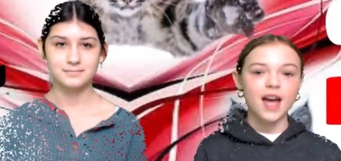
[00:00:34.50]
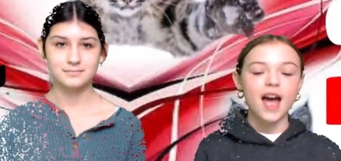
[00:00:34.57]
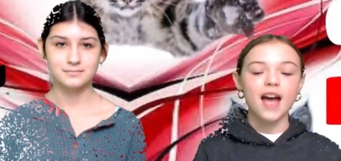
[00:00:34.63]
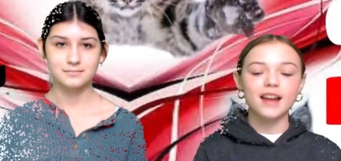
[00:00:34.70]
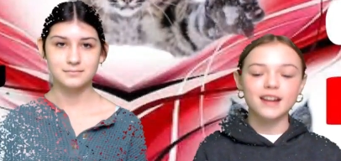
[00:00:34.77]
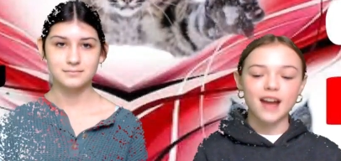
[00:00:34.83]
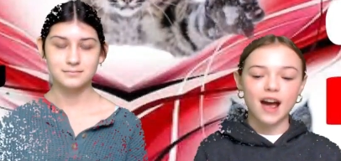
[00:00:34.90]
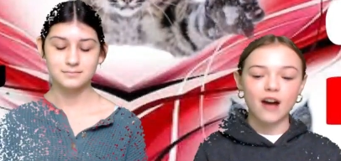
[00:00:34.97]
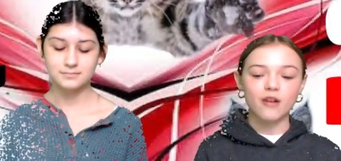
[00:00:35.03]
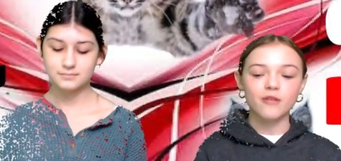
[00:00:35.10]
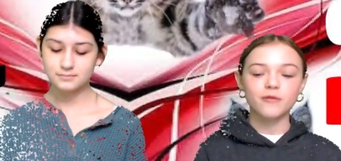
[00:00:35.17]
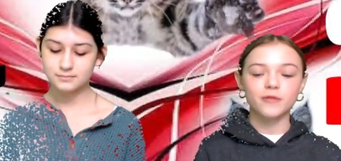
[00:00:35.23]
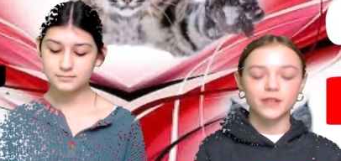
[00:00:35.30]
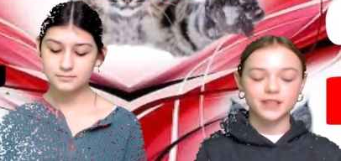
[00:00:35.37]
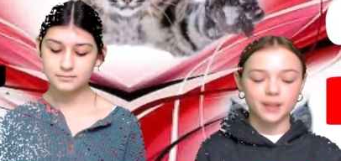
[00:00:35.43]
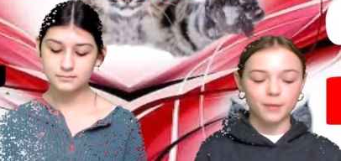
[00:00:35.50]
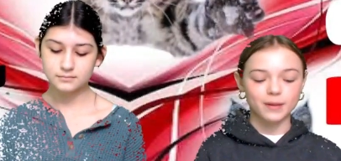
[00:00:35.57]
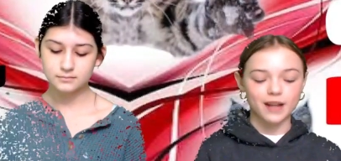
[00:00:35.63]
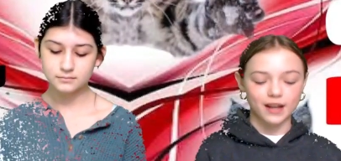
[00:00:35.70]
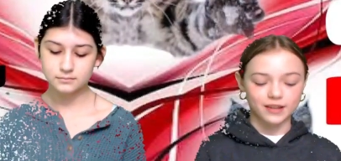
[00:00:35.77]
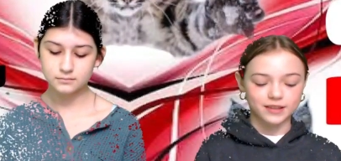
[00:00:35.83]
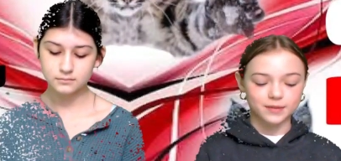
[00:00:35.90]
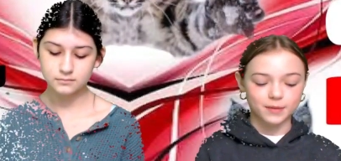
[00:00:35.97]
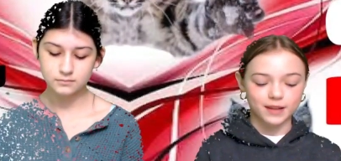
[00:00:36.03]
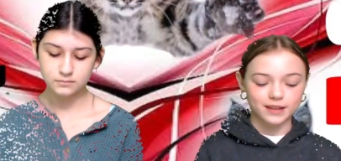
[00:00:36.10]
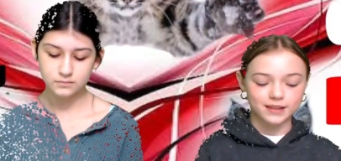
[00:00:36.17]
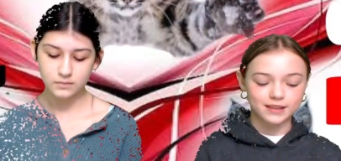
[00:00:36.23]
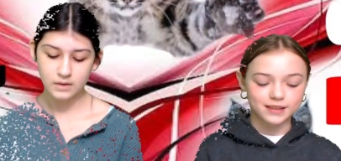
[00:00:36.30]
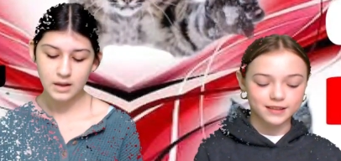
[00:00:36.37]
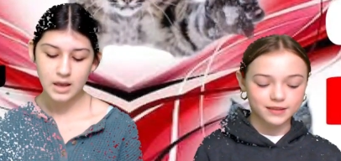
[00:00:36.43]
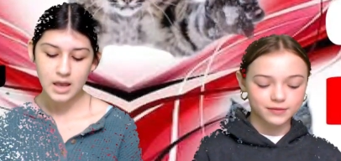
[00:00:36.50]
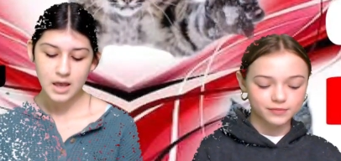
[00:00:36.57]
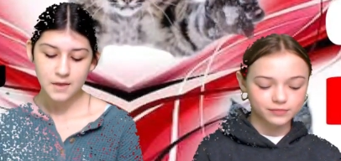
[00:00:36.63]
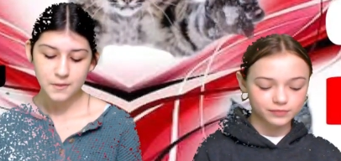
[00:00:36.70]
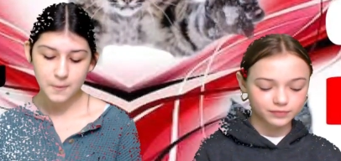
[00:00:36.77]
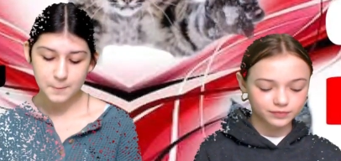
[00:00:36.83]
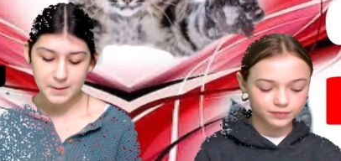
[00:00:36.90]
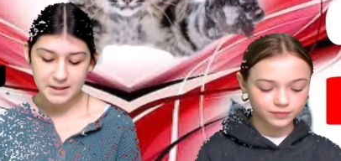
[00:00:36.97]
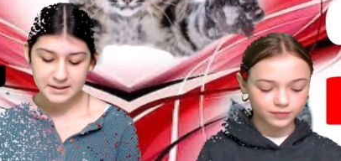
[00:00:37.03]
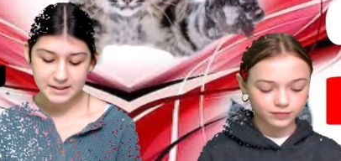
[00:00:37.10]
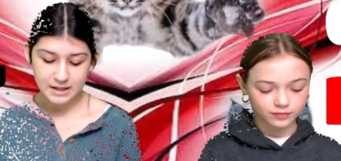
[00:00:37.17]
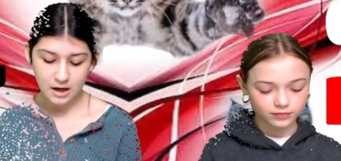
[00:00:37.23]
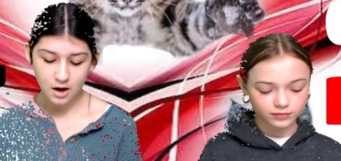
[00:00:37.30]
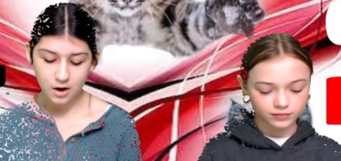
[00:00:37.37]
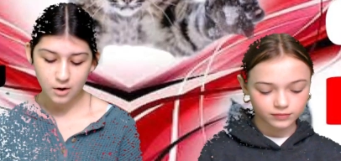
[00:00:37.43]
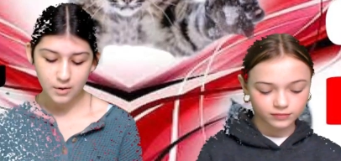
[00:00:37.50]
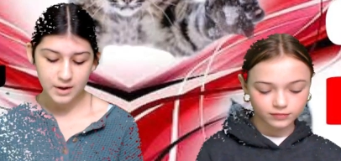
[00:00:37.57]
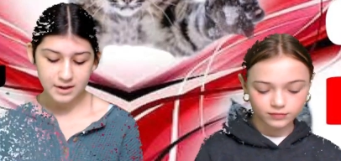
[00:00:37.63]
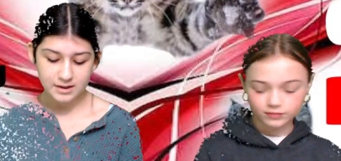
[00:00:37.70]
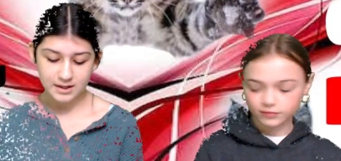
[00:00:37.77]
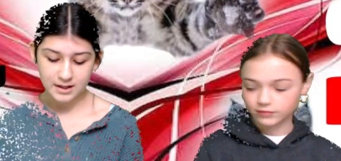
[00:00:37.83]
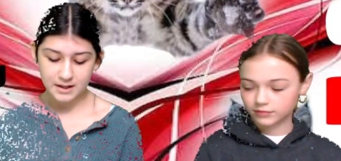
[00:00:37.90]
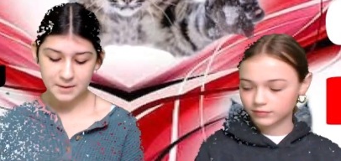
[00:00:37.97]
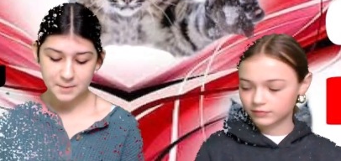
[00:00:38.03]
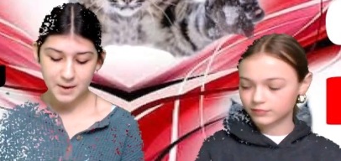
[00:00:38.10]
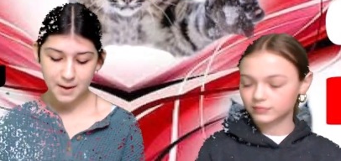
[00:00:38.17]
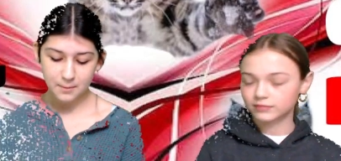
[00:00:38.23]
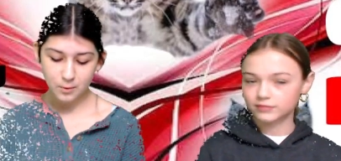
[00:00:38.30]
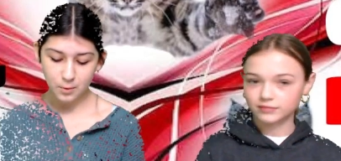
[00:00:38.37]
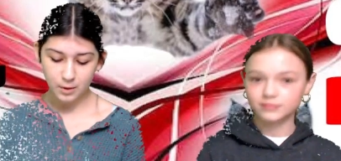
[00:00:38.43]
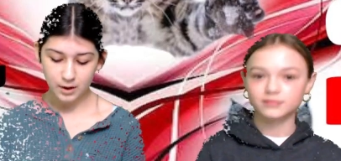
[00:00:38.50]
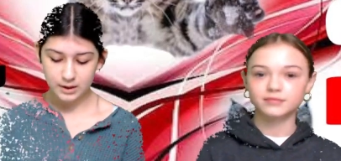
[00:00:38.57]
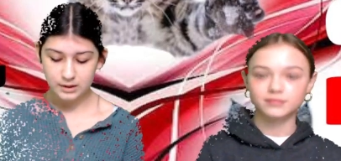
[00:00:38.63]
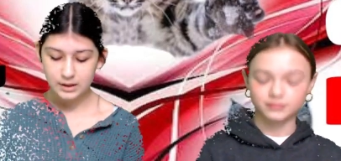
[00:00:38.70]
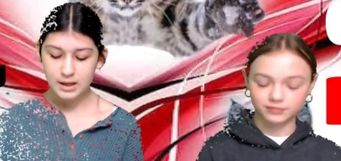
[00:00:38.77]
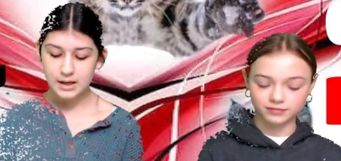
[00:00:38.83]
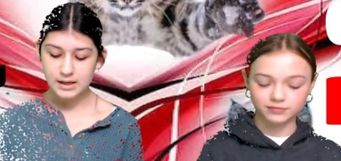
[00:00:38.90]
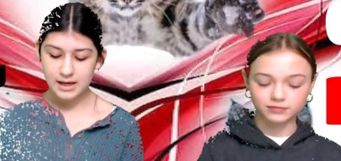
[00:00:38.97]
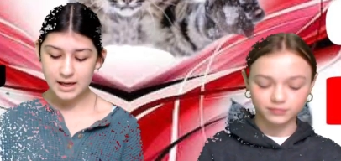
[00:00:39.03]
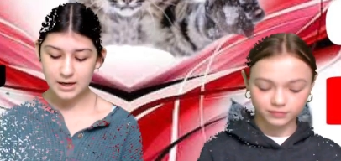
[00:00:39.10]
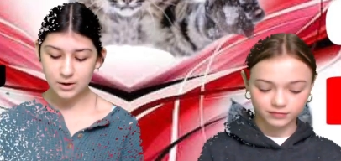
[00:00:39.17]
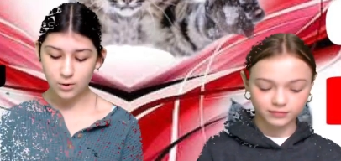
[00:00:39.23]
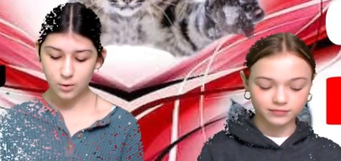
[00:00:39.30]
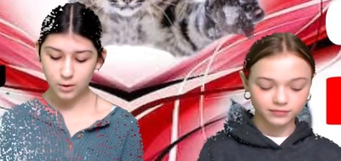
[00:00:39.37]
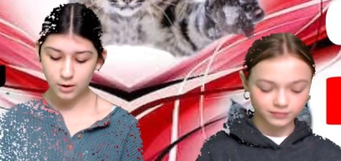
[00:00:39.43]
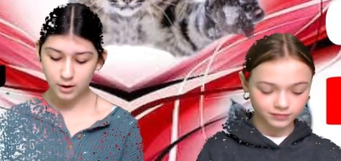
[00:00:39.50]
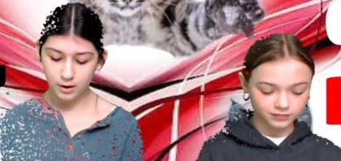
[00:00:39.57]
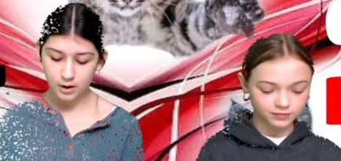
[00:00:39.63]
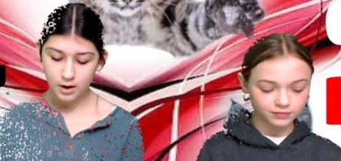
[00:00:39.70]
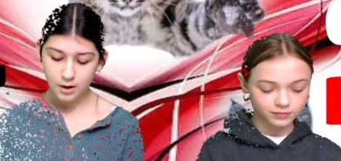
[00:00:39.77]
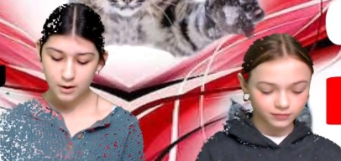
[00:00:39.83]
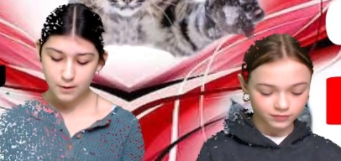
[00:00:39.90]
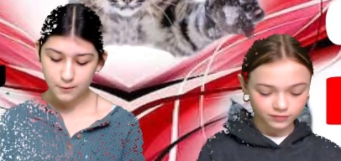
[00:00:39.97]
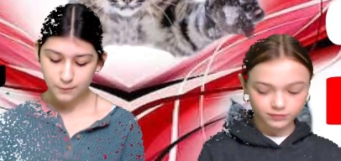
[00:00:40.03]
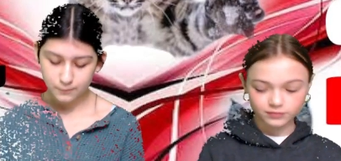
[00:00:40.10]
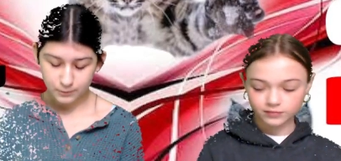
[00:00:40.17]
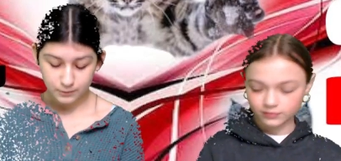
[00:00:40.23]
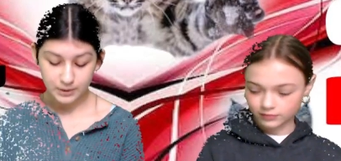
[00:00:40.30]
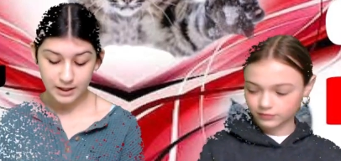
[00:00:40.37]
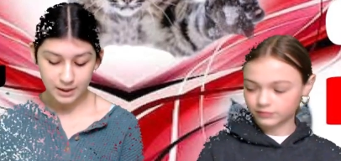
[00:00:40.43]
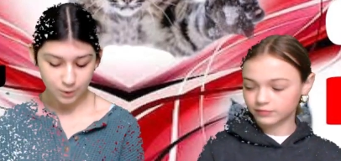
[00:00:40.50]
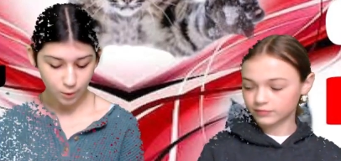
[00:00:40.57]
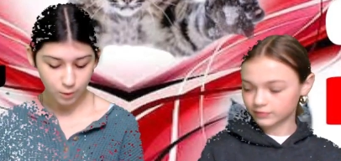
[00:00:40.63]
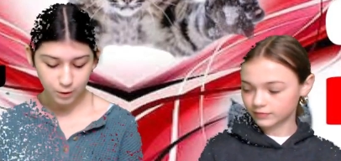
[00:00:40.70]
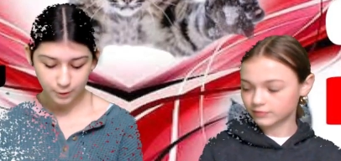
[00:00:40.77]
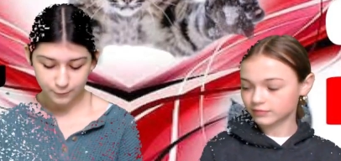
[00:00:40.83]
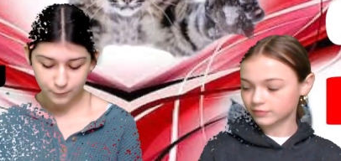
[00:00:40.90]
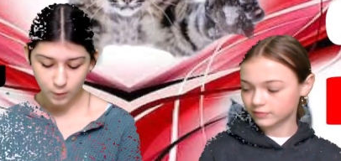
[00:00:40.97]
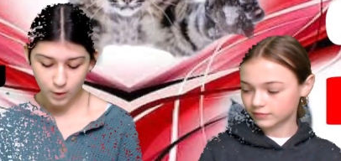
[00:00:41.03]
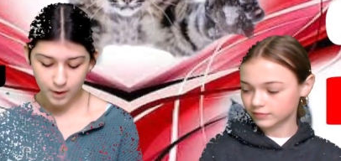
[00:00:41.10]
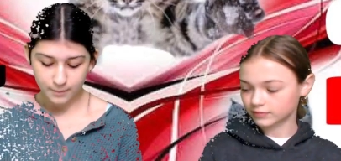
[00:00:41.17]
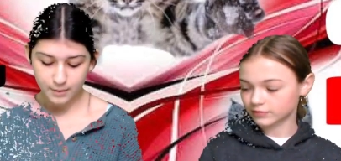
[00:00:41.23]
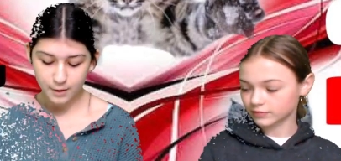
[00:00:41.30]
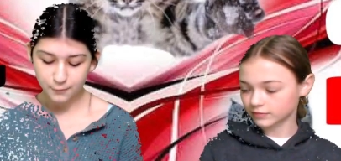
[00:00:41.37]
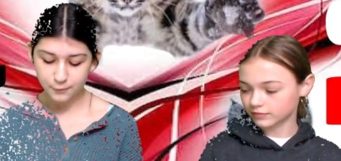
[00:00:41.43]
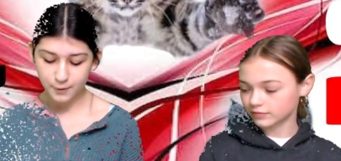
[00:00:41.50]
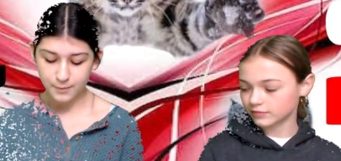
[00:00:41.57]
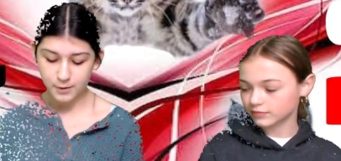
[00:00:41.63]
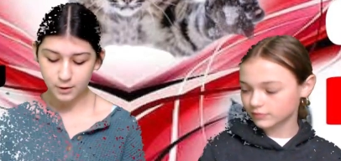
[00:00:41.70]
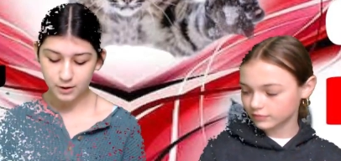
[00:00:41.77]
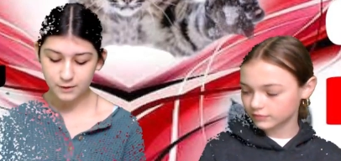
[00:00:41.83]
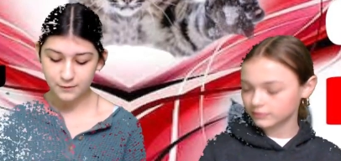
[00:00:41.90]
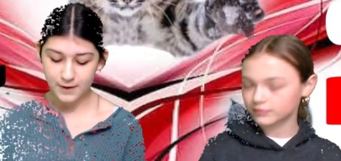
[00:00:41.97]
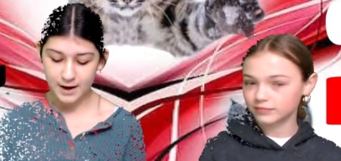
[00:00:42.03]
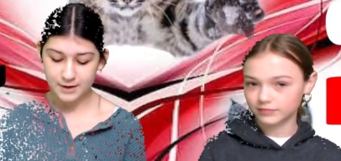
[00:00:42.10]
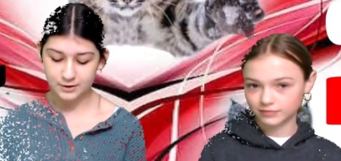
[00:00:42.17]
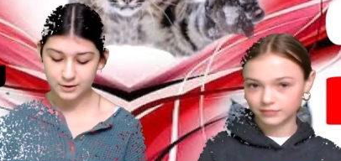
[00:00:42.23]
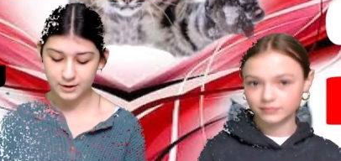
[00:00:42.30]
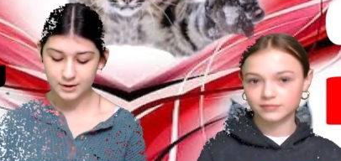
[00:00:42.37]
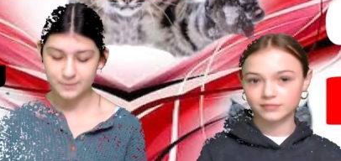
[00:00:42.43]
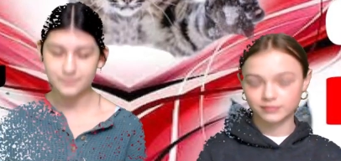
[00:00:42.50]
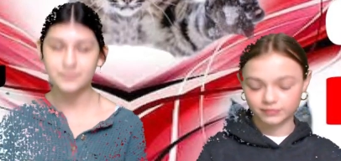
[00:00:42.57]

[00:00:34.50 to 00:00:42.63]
Speaker 1: And now for some announcements.
Speaker 2: The PTO is selling popcorn. Get an order, get an order form from your advisor.